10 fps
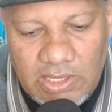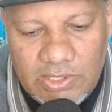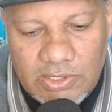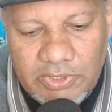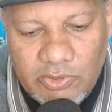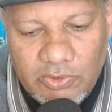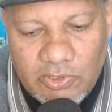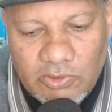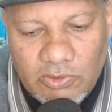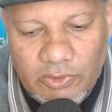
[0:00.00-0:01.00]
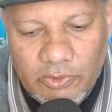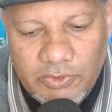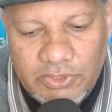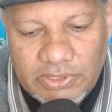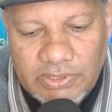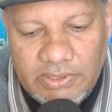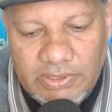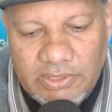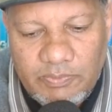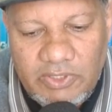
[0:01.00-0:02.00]
So we drew the conclusion
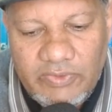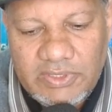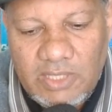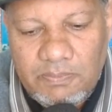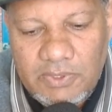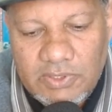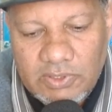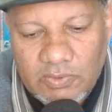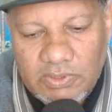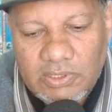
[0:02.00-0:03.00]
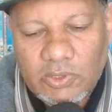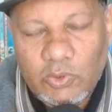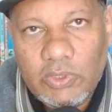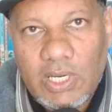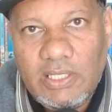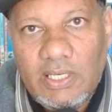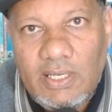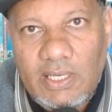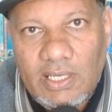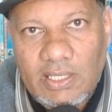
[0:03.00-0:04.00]
in the previous episode that the Quran
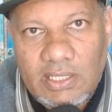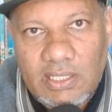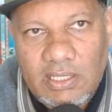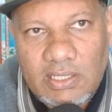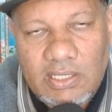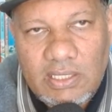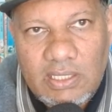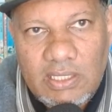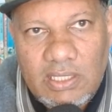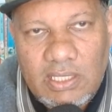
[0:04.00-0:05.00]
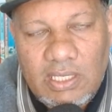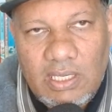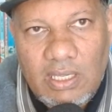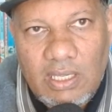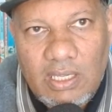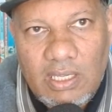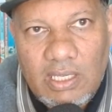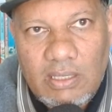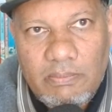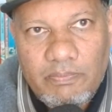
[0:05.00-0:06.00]
clearly
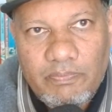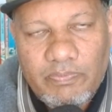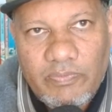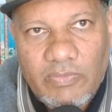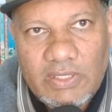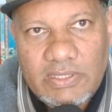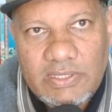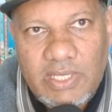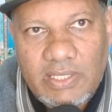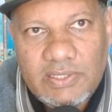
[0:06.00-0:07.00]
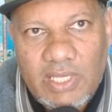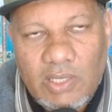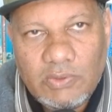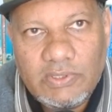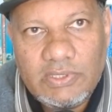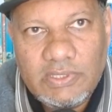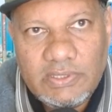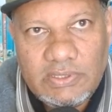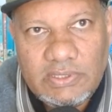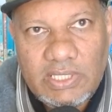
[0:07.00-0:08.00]
um, sets out
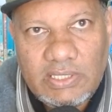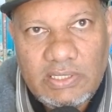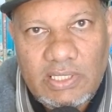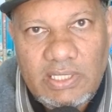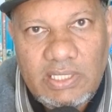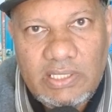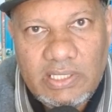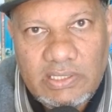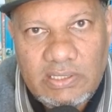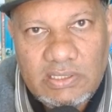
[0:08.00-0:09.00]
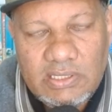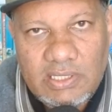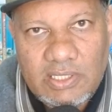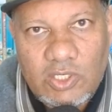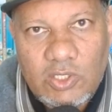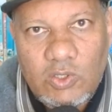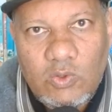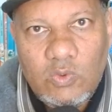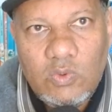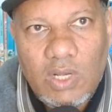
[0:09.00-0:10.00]
that leaders
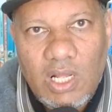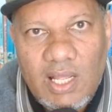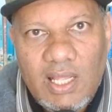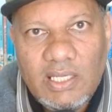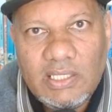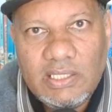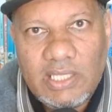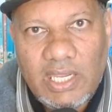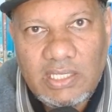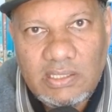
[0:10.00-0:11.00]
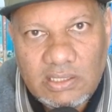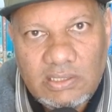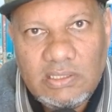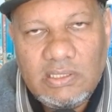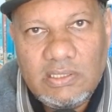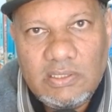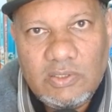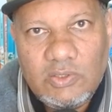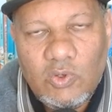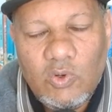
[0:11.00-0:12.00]
who are guided
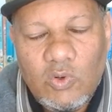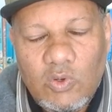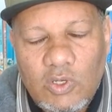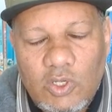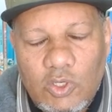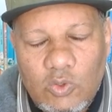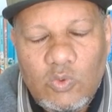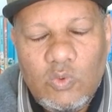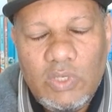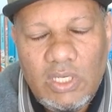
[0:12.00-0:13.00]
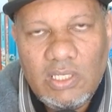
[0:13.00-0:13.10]
or who will